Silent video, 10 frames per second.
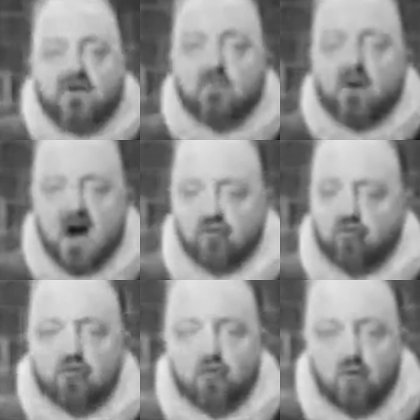This is what
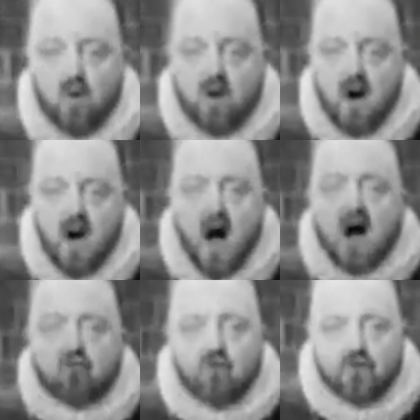I shall do.
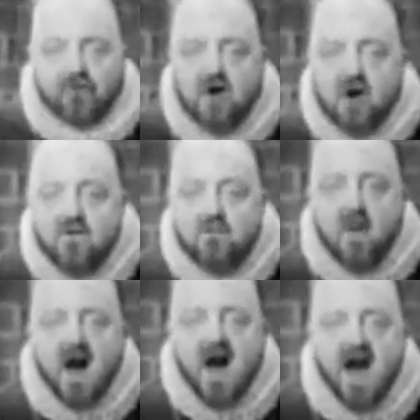I shall
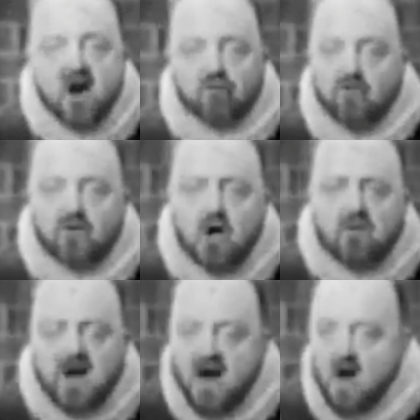serve my hash of
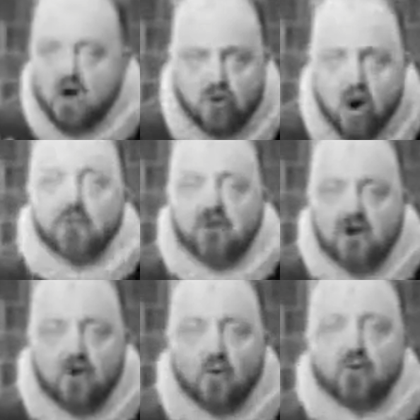coney
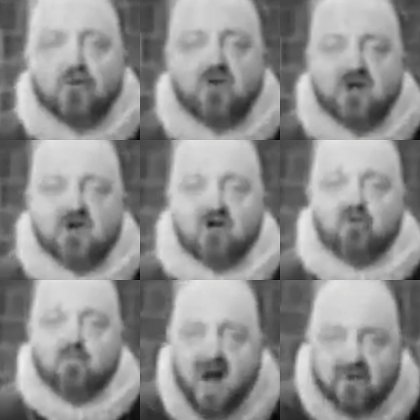not in an ordinary
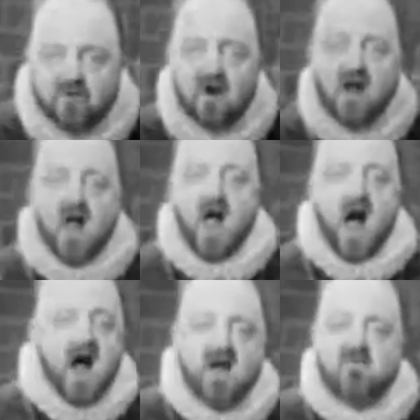dish, but
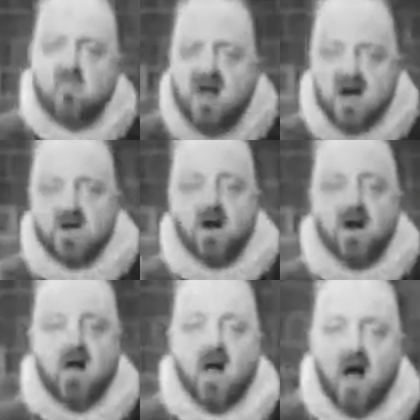I have
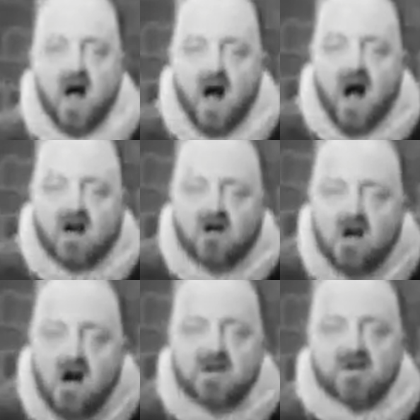made a
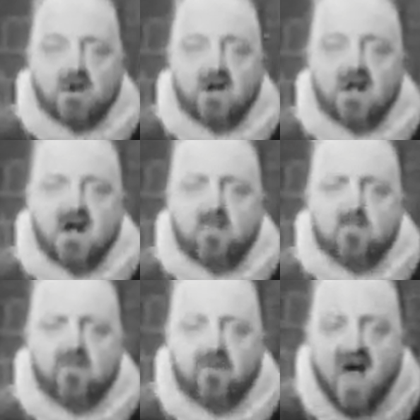castle
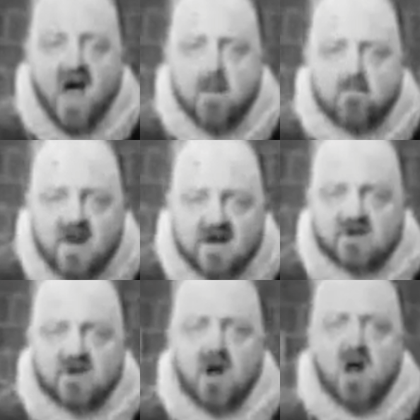in fair
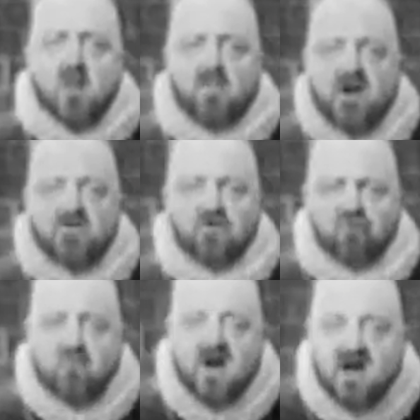paste,
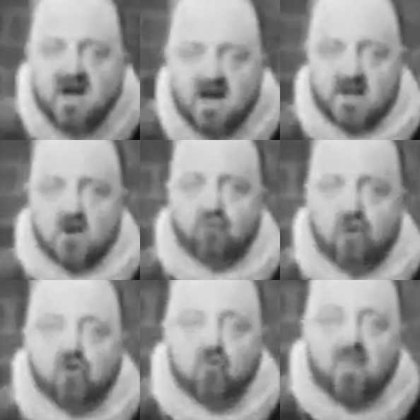paste that you may eat,
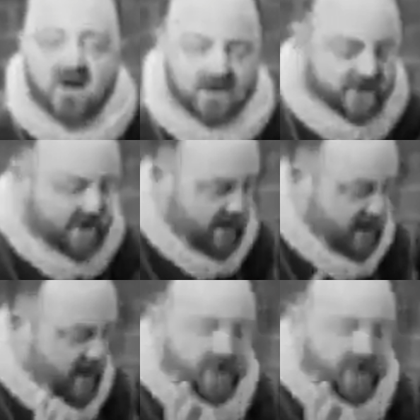rich paste.